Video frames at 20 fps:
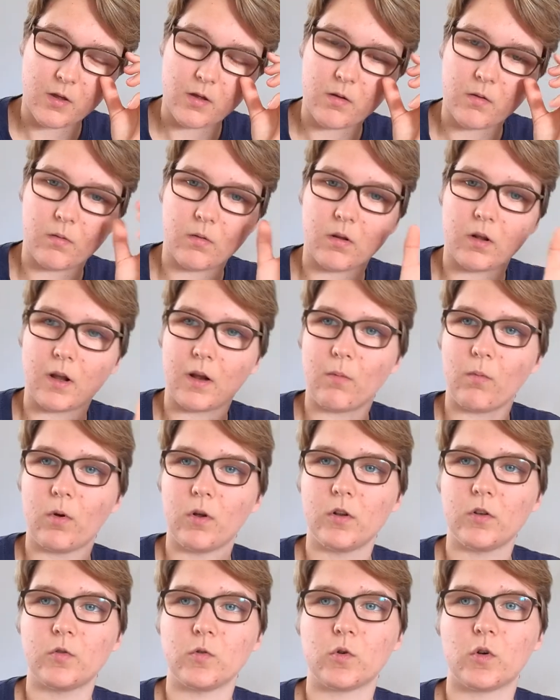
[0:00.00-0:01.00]
Well, I
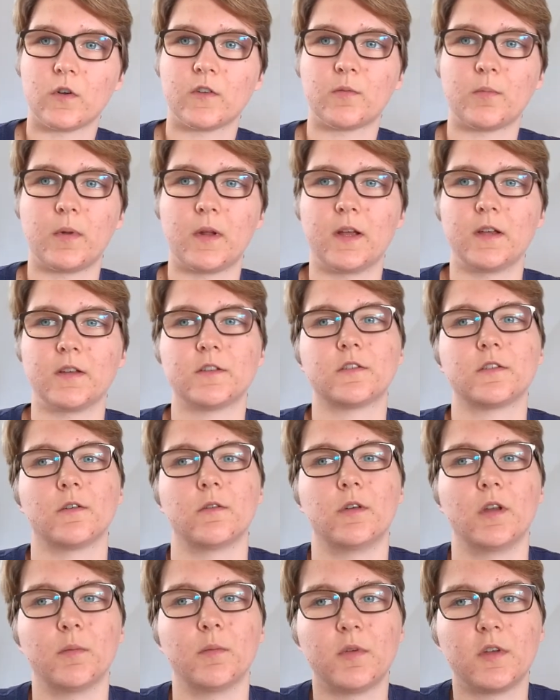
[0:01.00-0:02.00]
want to cosplay
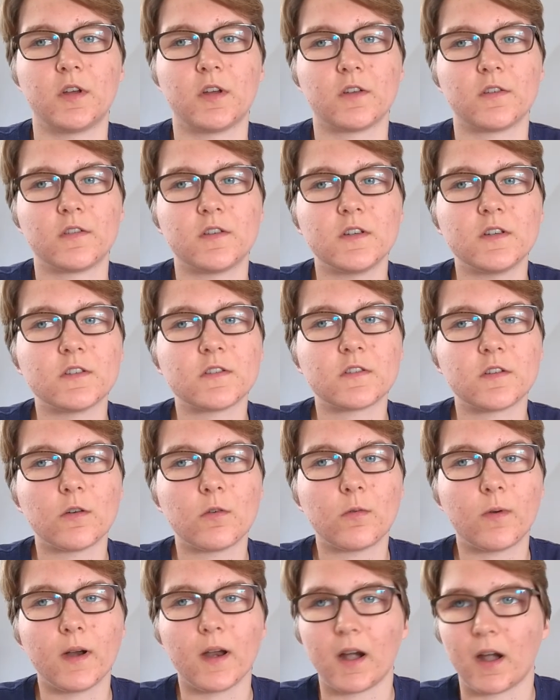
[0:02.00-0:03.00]
Estonia because he's so
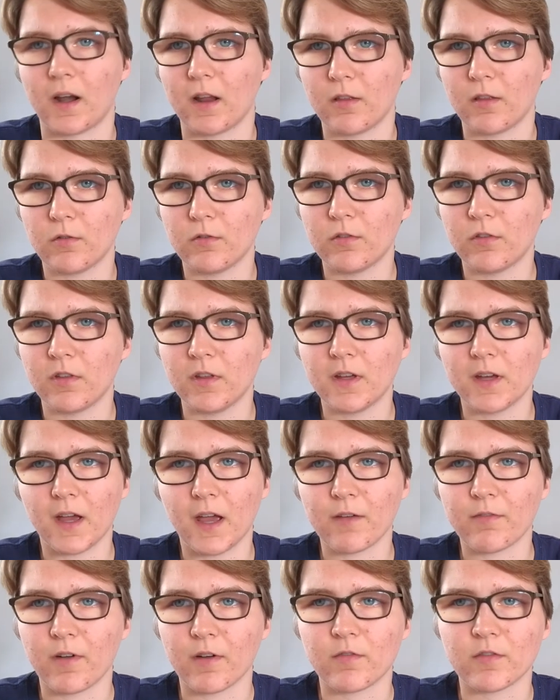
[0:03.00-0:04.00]
rare. I don't think I
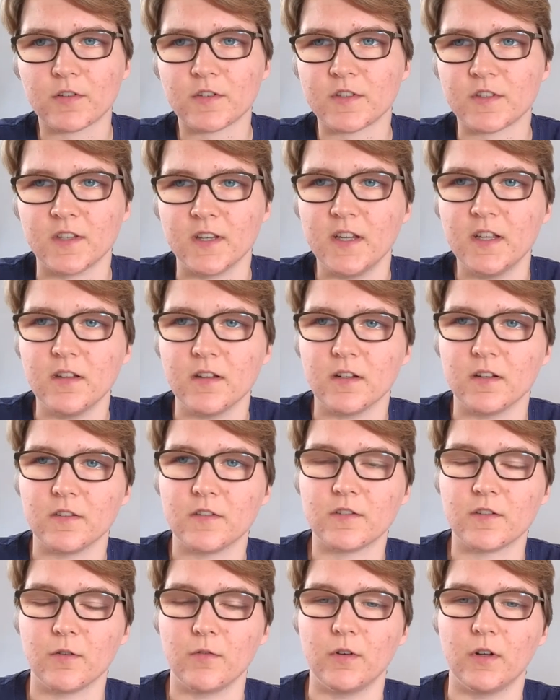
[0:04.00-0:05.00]
have ever seen an
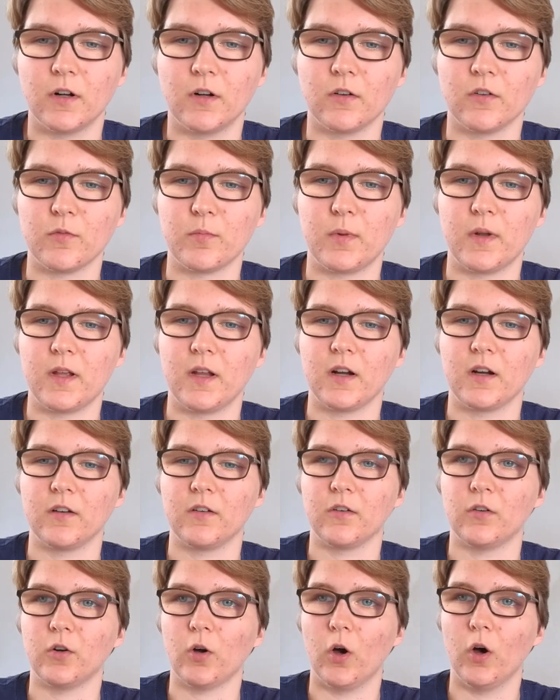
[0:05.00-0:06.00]
Estonia cosplayer at
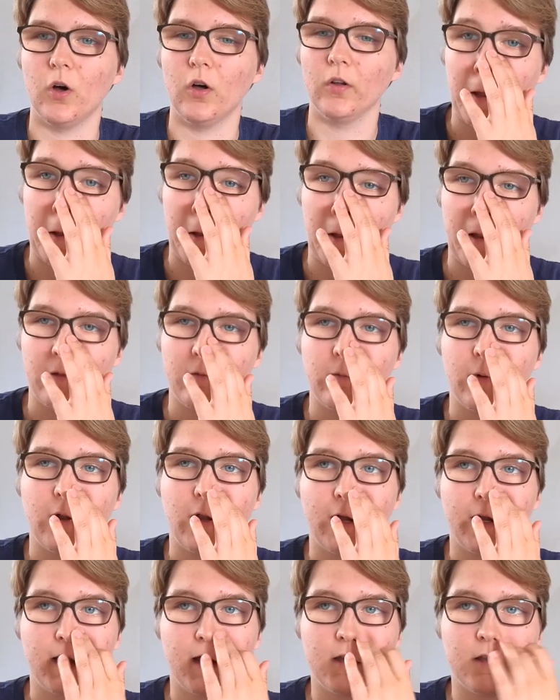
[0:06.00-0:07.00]
the con. Well,
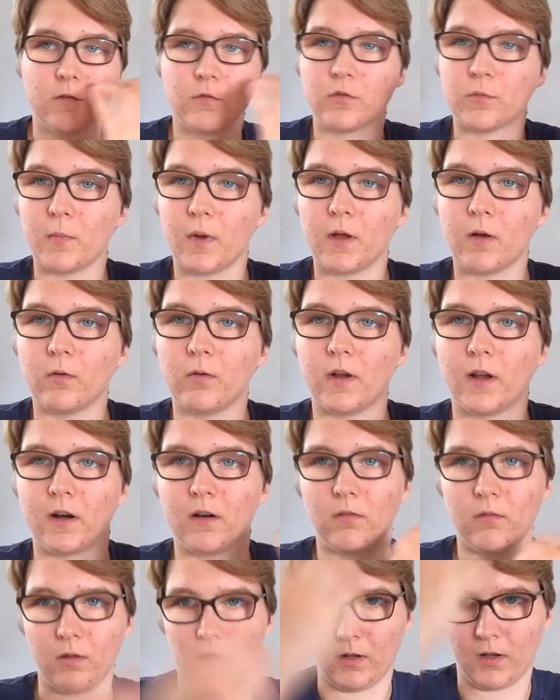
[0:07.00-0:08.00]
I can use my own
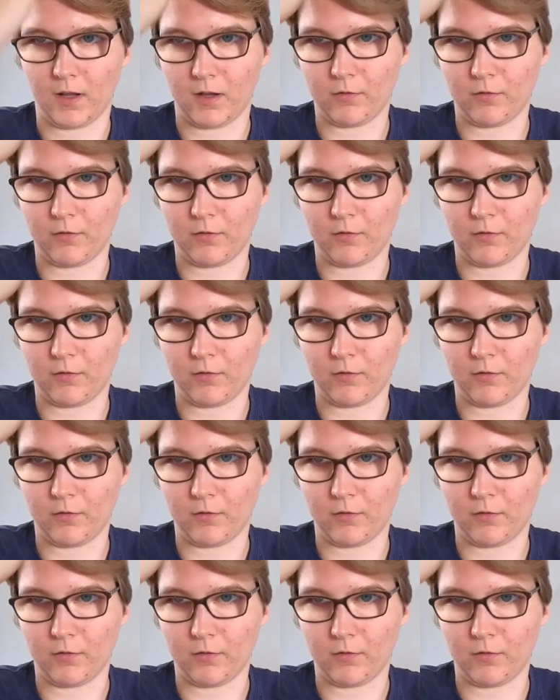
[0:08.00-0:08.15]
hair roll.